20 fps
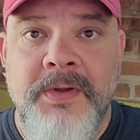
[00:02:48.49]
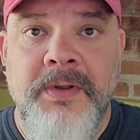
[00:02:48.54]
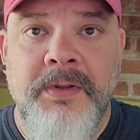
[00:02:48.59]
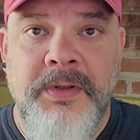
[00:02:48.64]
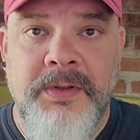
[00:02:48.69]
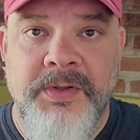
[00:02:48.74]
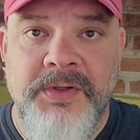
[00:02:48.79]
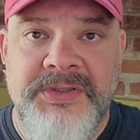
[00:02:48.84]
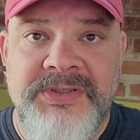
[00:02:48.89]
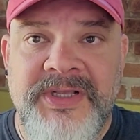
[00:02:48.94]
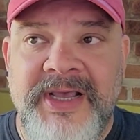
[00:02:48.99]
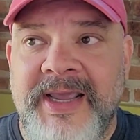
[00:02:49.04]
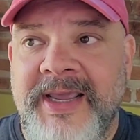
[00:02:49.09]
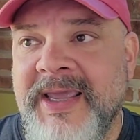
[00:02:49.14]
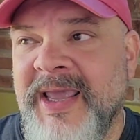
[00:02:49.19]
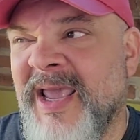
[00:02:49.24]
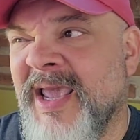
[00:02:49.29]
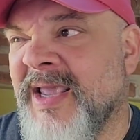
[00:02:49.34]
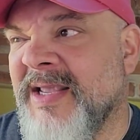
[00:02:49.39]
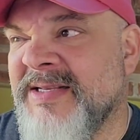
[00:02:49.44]
It looks like
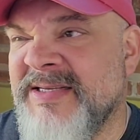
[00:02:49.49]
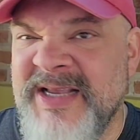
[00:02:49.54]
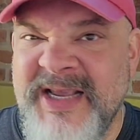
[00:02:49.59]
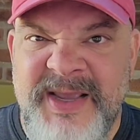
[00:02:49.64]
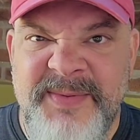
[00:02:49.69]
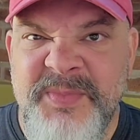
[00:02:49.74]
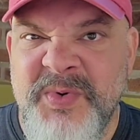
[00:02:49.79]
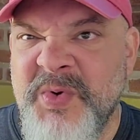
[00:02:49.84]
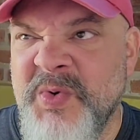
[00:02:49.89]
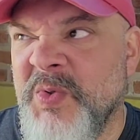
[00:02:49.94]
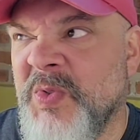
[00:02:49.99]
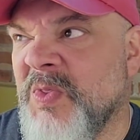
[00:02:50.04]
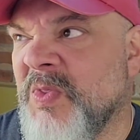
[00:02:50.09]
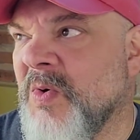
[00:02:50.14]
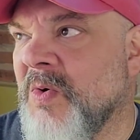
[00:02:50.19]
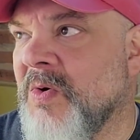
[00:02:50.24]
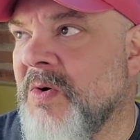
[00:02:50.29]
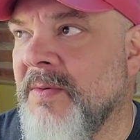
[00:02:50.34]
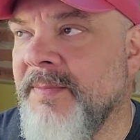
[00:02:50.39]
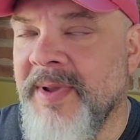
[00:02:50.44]
a ticket booth
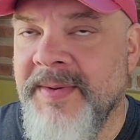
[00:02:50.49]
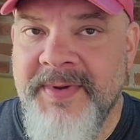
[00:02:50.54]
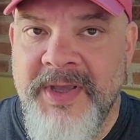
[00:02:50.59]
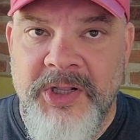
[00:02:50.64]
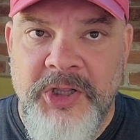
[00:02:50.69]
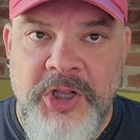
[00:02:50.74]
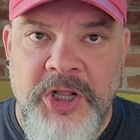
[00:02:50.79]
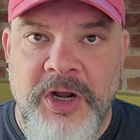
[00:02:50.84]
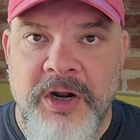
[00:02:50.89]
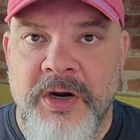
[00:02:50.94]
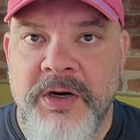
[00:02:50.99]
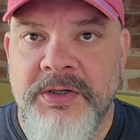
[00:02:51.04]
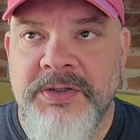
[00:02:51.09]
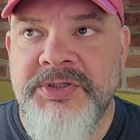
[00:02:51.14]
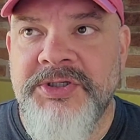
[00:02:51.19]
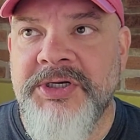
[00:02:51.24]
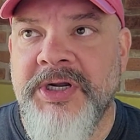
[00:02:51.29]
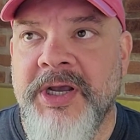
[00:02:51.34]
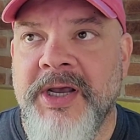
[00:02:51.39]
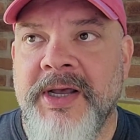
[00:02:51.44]
or maybe a
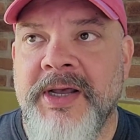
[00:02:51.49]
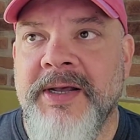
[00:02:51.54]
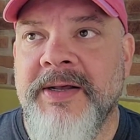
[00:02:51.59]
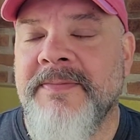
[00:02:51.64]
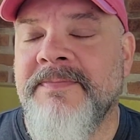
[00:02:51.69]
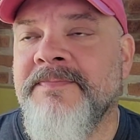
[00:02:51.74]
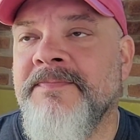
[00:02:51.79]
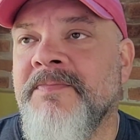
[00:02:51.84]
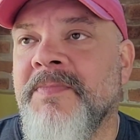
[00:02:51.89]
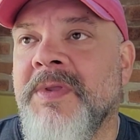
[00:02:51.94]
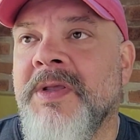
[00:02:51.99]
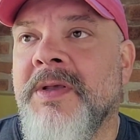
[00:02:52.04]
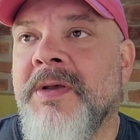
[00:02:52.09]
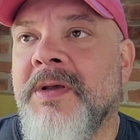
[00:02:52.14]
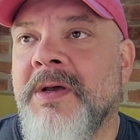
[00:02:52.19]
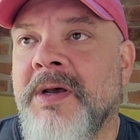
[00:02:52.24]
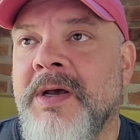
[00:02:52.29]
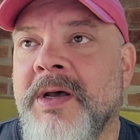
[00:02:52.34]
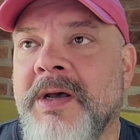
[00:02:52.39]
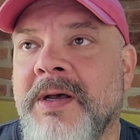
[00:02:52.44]
large
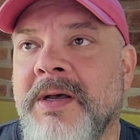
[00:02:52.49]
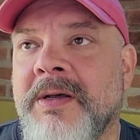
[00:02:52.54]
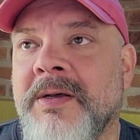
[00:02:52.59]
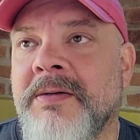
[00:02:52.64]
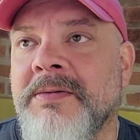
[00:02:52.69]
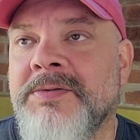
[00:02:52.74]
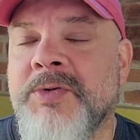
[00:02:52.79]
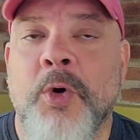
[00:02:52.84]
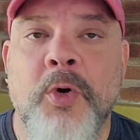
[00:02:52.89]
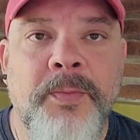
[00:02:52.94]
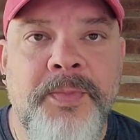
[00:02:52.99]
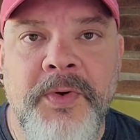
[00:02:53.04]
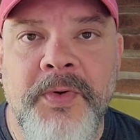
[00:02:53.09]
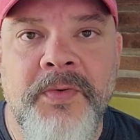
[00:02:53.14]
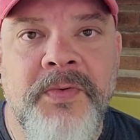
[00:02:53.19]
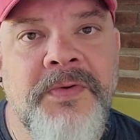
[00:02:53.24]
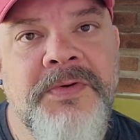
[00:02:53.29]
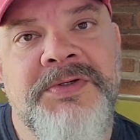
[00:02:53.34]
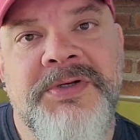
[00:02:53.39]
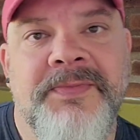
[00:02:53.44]
toll
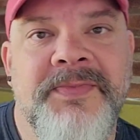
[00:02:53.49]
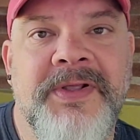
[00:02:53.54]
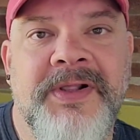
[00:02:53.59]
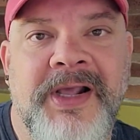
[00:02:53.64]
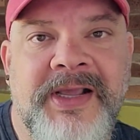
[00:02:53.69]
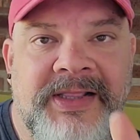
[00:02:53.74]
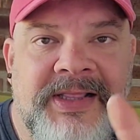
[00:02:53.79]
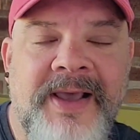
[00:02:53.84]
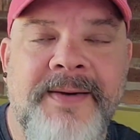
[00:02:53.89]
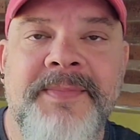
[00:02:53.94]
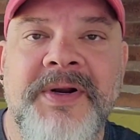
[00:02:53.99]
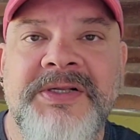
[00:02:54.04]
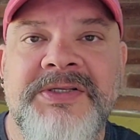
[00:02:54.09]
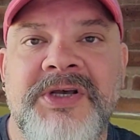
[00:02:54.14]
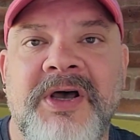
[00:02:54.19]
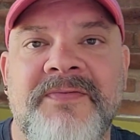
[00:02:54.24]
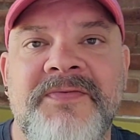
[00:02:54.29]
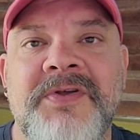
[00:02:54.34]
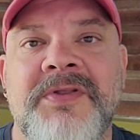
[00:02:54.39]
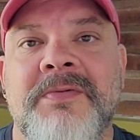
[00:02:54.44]
booth or something like that, but it's
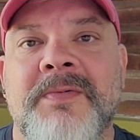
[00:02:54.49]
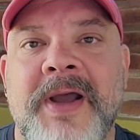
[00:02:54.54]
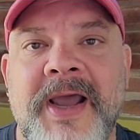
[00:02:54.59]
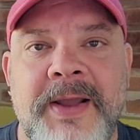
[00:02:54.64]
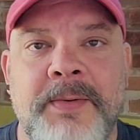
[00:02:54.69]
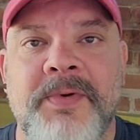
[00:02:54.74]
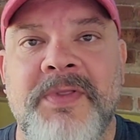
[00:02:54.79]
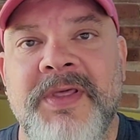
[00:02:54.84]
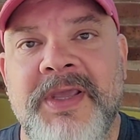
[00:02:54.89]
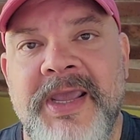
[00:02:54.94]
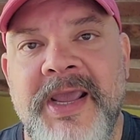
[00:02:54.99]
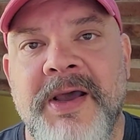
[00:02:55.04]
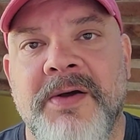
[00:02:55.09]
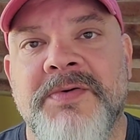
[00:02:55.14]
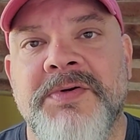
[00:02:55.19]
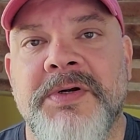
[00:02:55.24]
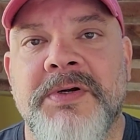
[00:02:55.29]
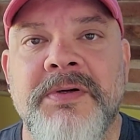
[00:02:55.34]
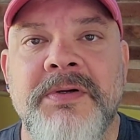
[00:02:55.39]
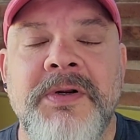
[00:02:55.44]
off to the right with a
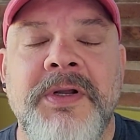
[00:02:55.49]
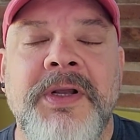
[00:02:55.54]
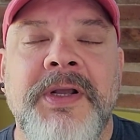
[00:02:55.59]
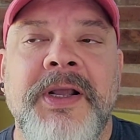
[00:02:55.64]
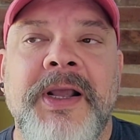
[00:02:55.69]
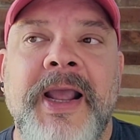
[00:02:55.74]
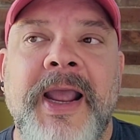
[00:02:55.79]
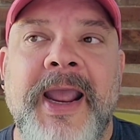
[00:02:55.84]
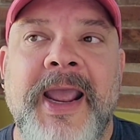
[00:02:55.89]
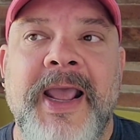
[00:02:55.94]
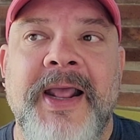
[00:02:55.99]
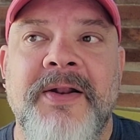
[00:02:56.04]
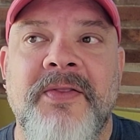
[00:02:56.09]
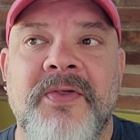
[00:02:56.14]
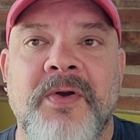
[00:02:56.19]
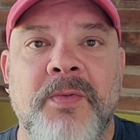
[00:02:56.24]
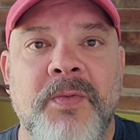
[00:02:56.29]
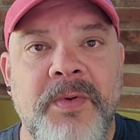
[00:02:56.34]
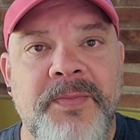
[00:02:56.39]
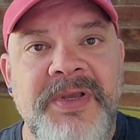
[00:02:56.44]
counter. And
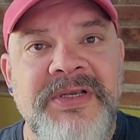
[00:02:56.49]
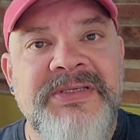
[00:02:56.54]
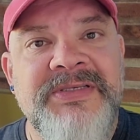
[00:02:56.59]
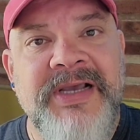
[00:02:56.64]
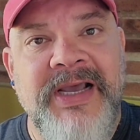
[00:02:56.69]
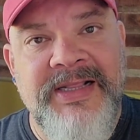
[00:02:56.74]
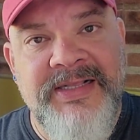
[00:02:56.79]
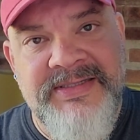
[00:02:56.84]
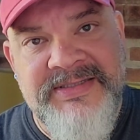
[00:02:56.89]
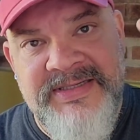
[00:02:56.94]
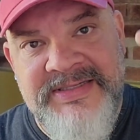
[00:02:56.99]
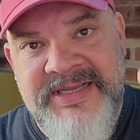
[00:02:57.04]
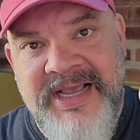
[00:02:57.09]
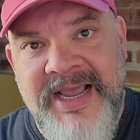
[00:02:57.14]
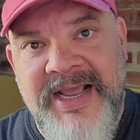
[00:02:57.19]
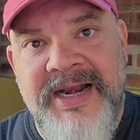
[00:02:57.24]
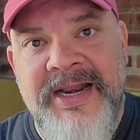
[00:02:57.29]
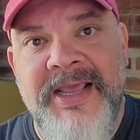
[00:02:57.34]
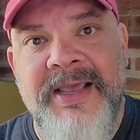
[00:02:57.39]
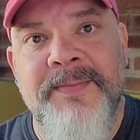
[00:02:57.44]
there will be a sign that says
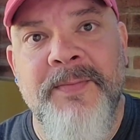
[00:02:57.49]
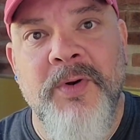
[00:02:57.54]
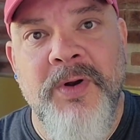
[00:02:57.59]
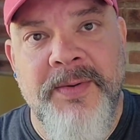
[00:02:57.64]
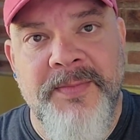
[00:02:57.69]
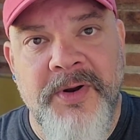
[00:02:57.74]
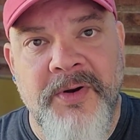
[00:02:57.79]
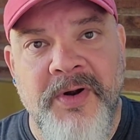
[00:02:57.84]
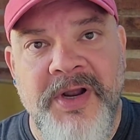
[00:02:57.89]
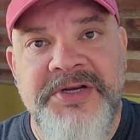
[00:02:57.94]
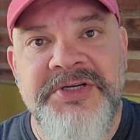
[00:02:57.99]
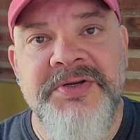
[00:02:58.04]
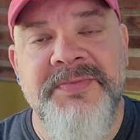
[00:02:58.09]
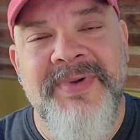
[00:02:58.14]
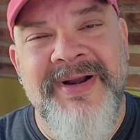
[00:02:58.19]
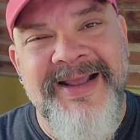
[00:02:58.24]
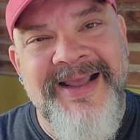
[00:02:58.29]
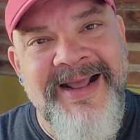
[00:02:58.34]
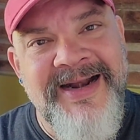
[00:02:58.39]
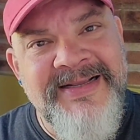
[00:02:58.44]
I.N.M or immigration,
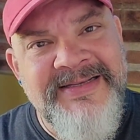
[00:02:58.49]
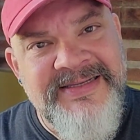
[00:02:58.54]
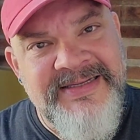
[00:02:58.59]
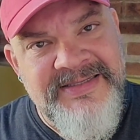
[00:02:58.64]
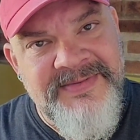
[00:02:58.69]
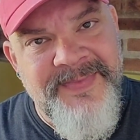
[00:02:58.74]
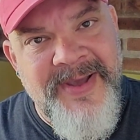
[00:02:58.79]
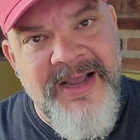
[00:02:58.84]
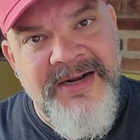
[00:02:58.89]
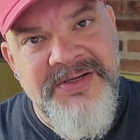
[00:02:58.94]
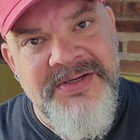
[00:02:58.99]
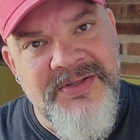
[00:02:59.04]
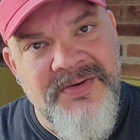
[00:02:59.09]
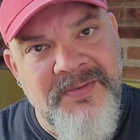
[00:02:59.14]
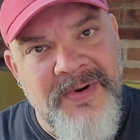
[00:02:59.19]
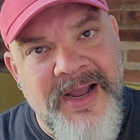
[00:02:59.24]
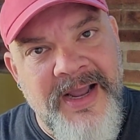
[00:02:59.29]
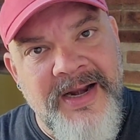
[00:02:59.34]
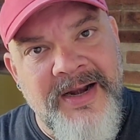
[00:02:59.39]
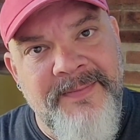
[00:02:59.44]
but it kind of sits back to the
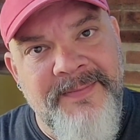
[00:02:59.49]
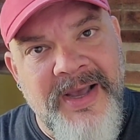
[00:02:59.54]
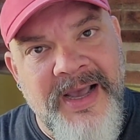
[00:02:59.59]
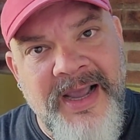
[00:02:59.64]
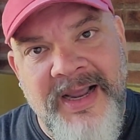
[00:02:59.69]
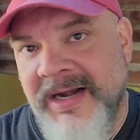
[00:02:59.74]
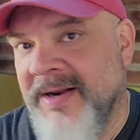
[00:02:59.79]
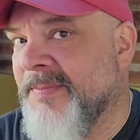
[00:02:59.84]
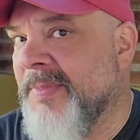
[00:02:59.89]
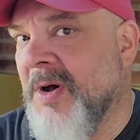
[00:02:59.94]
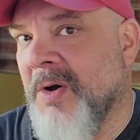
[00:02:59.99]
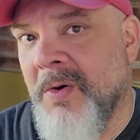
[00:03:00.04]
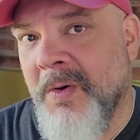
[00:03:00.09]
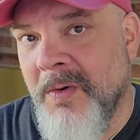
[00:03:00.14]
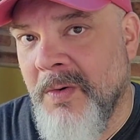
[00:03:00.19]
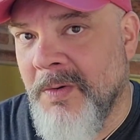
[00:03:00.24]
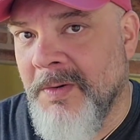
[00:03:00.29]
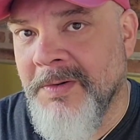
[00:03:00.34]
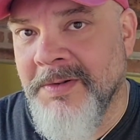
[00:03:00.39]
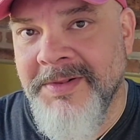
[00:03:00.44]
right and behind a
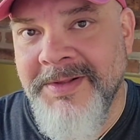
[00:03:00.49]
pole.